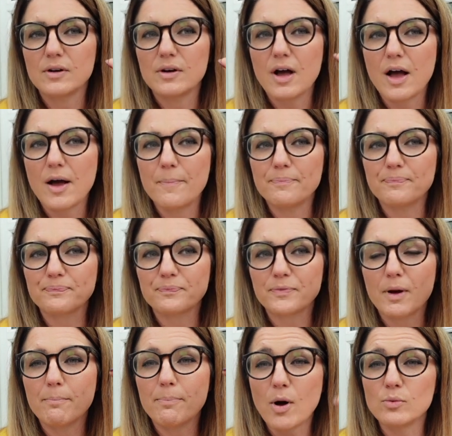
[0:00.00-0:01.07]
um,
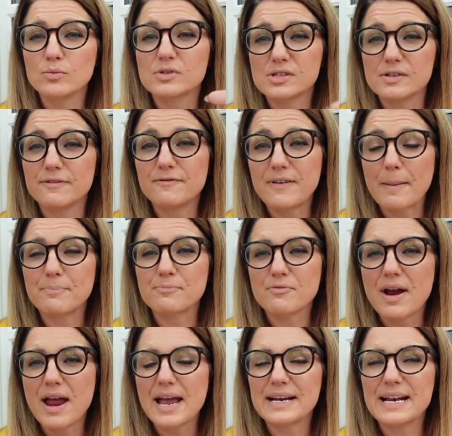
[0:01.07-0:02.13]
bolts of fabric.